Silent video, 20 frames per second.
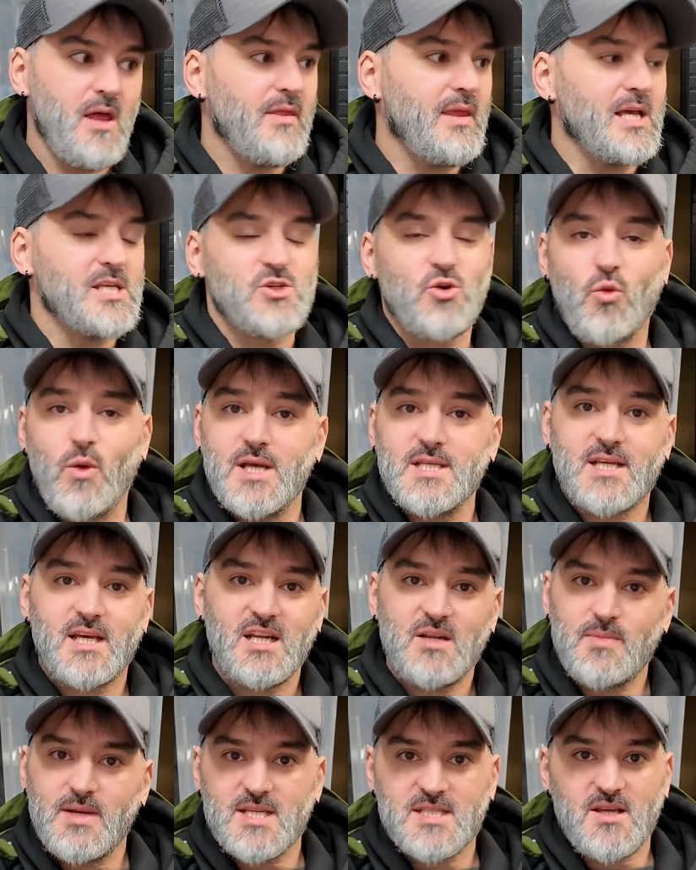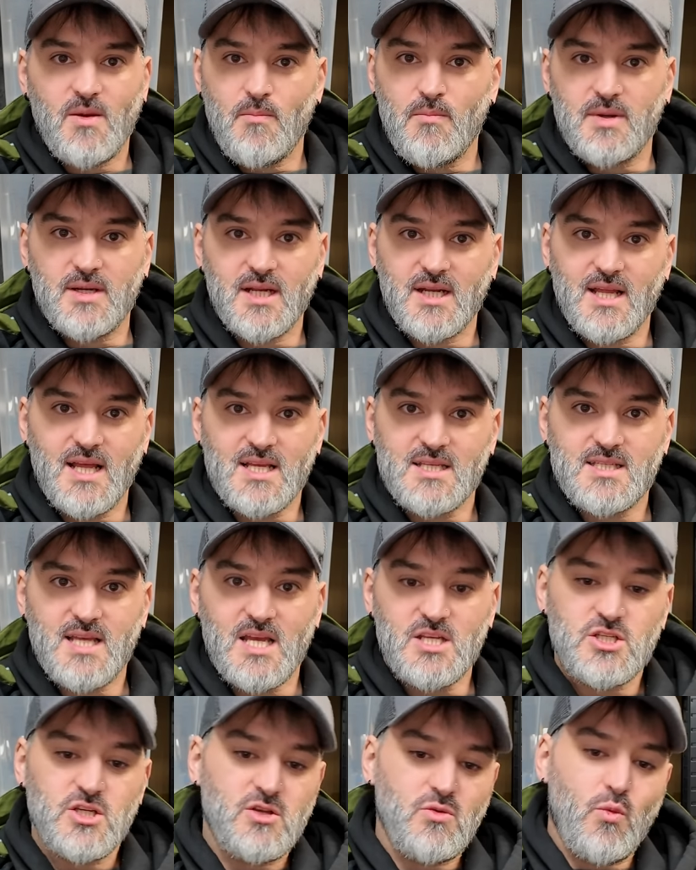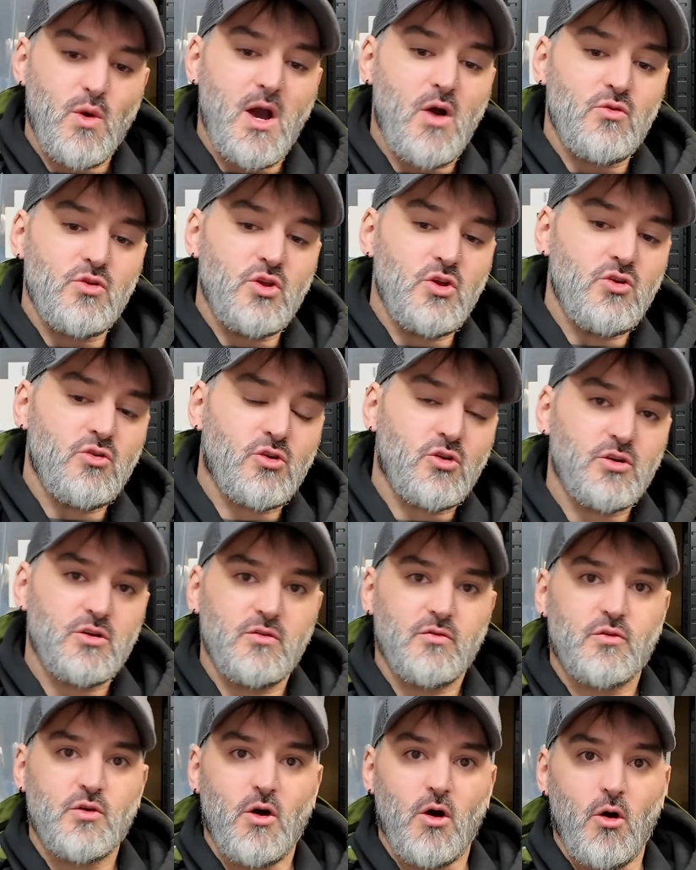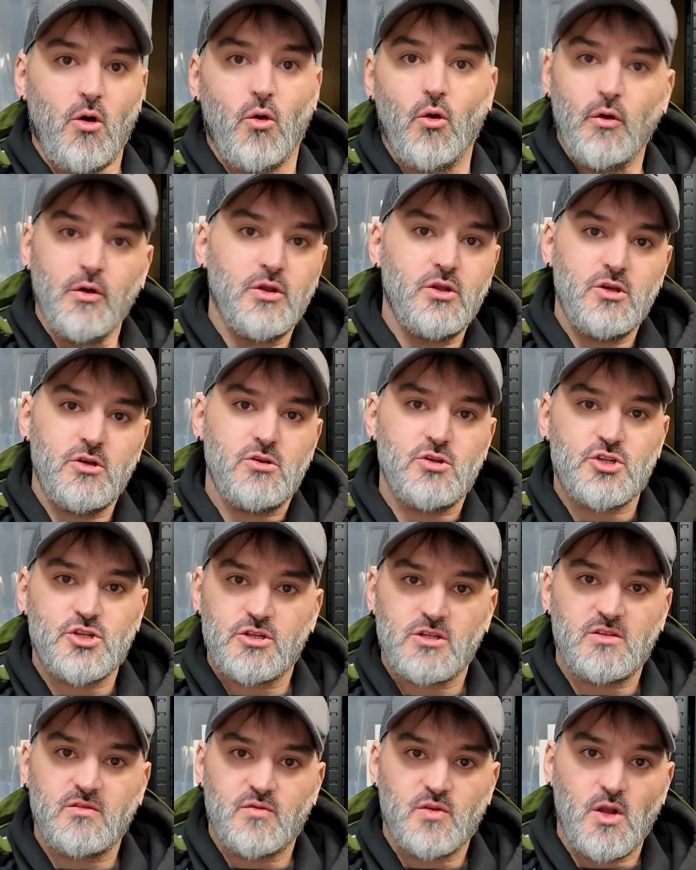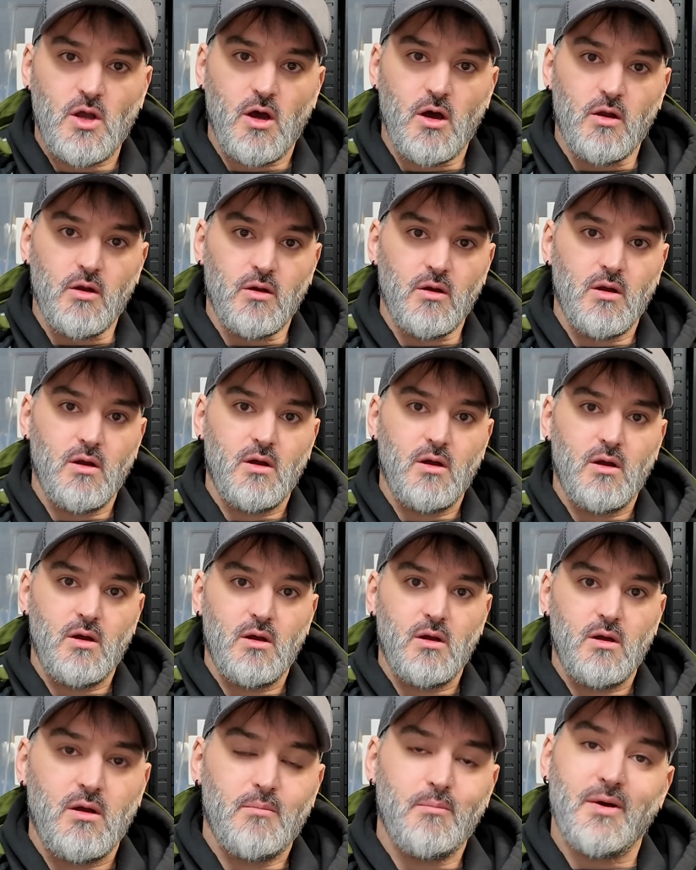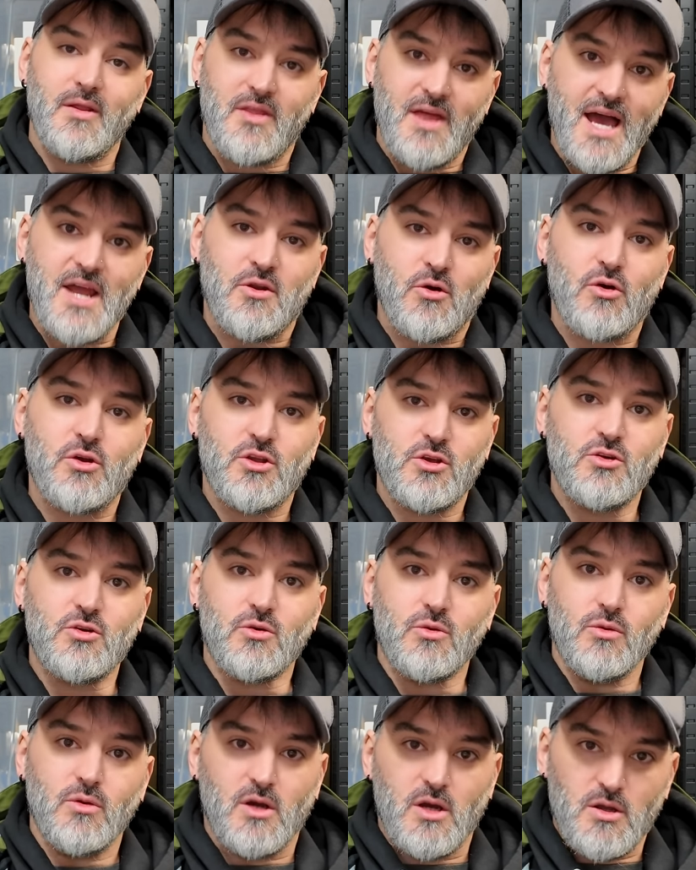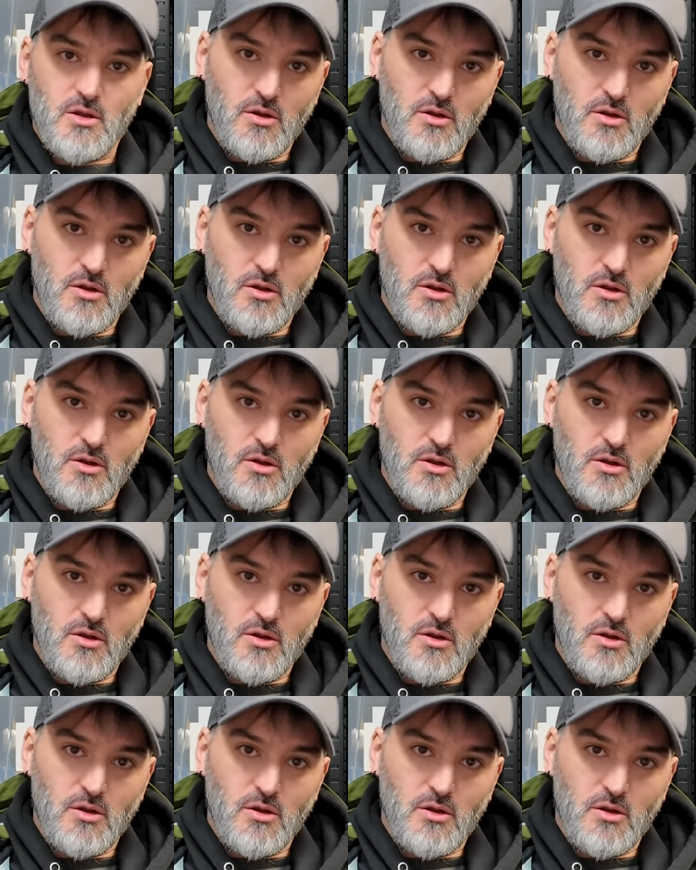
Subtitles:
There's always going to be somebody that says, well, you could have got or you should have done, but they're not you.